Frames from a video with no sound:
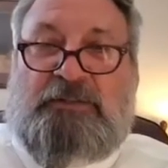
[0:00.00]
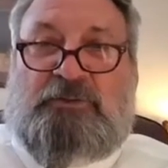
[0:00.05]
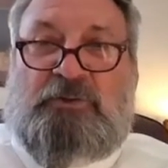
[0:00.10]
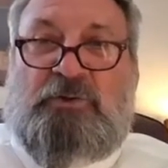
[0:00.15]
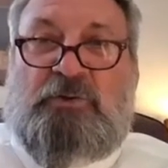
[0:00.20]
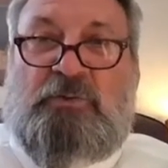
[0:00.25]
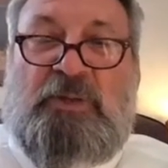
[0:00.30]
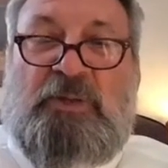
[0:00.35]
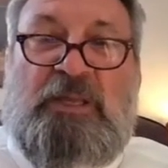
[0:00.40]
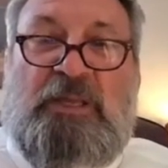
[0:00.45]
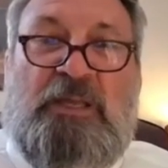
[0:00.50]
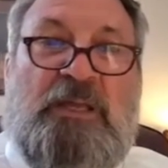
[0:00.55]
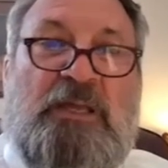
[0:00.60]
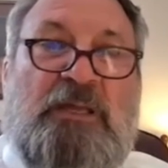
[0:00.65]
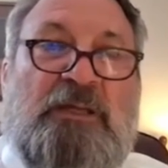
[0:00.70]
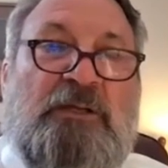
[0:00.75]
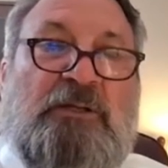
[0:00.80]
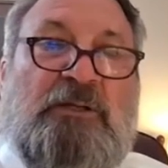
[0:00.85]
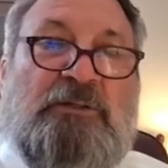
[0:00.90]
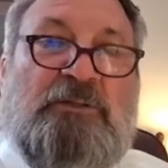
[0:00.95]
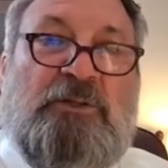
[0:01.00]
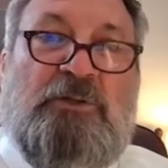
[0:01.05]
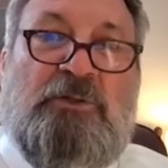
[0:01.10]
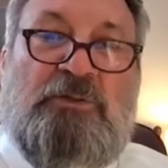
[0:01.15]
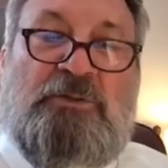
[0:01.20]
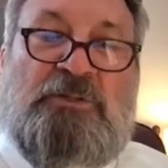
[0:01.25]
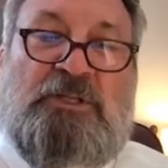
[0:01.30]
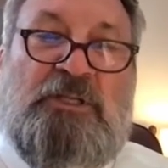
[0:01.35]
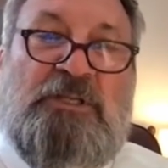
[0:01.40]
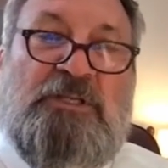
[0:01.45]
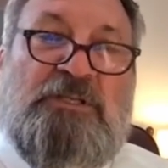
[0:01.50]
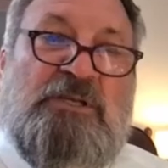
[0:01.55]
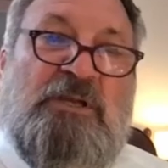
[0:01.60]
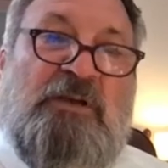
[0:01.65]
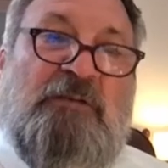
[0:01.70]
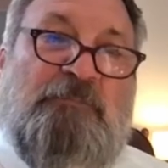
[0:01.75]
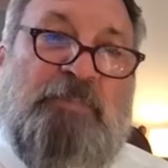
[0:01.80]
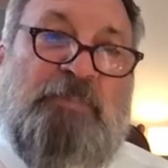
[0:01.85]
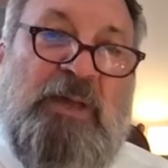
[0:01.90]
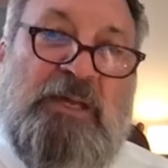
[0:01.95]
Do we include
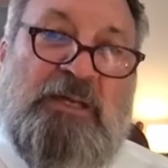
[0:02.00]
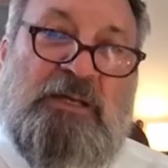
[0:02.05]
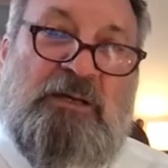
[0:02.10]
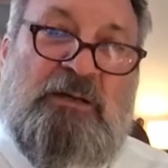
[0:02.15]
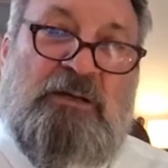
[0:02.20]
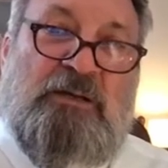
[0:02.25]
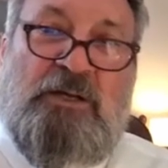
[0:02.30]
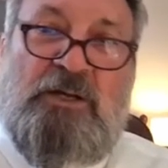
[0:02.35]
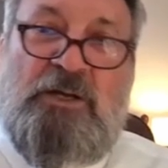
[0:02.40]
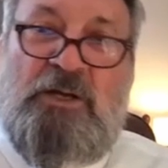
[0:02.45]
TGF beta,